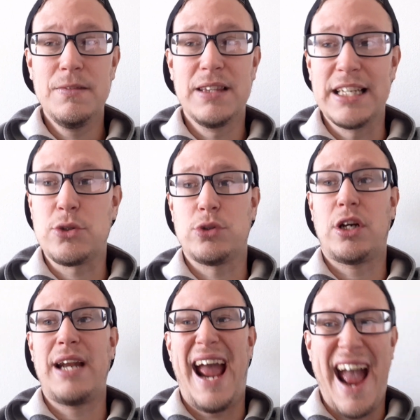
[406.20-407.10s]
This was
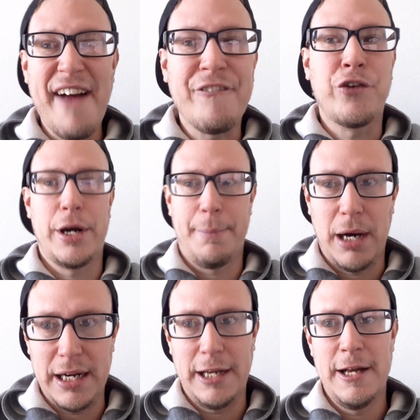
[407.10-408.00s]
on
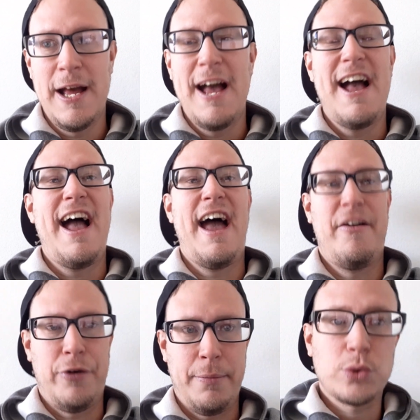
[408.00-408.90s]
everybody.
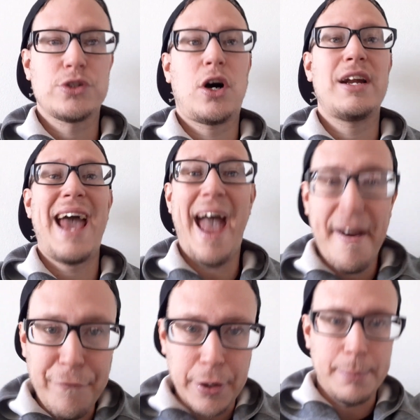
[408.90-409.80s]
This was on
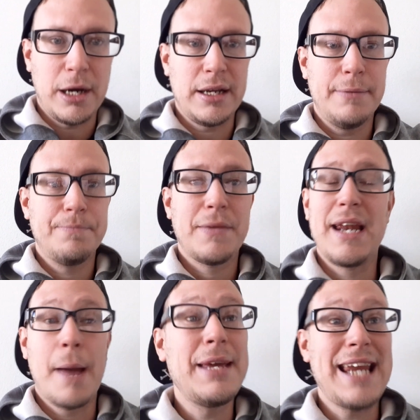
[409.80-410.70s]
everybody.
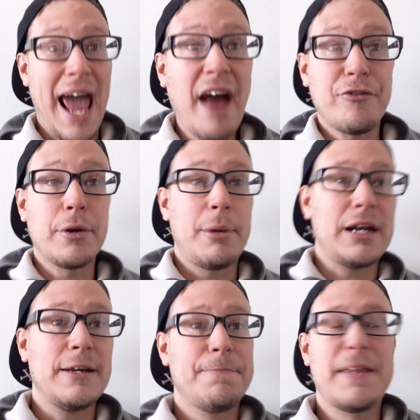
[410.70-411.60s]
And I mean
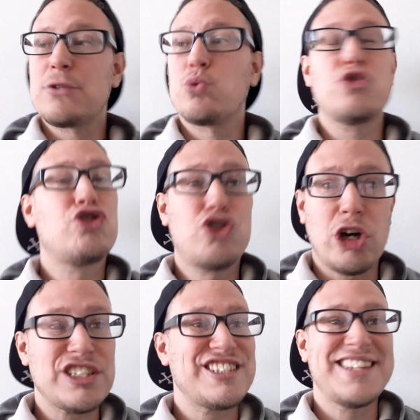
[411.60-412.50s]
everybody. This was
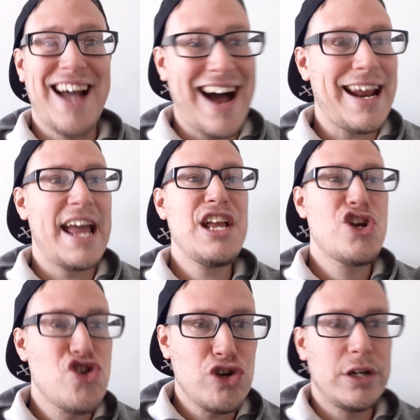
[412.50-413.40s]
just not a
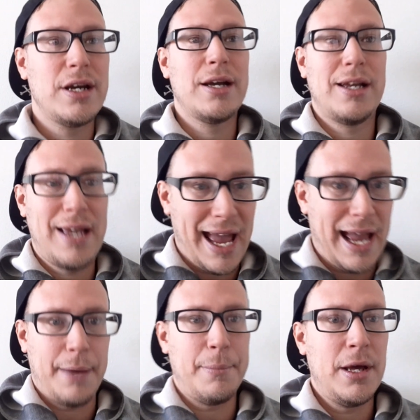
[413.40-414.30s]
good
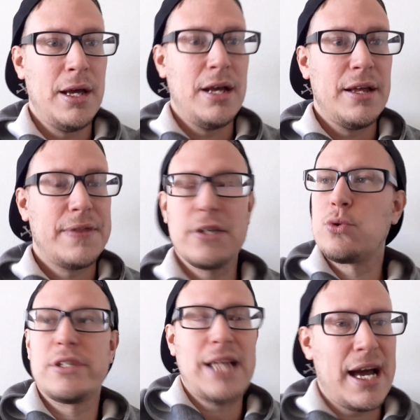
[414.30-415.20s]
game. This
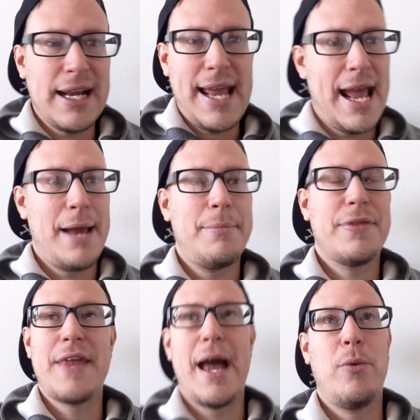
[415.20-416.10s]
was not a game
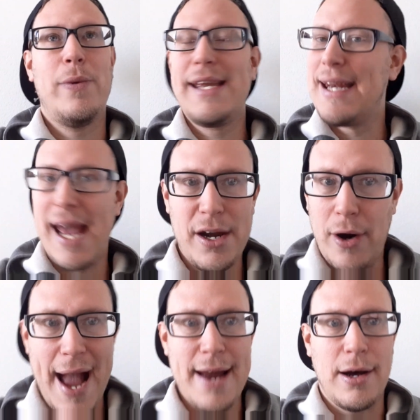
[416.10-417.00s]
that we can hang
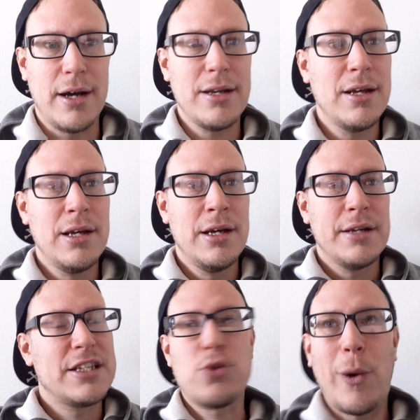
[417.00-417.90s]
our hat on.
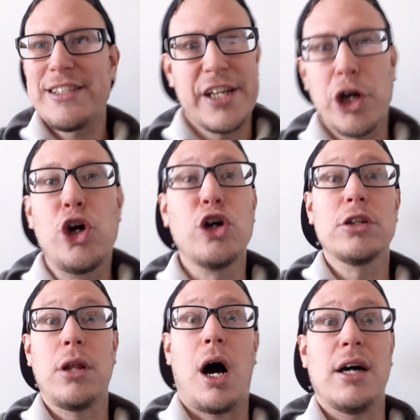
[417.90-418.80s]
This wasn't a
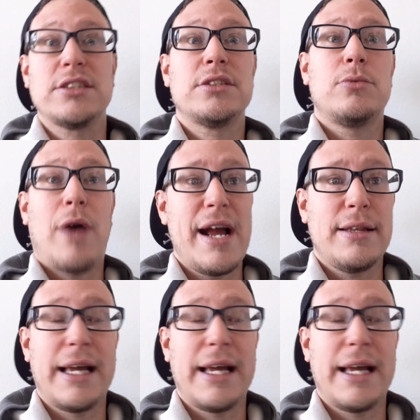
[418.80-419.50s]
good loss, right?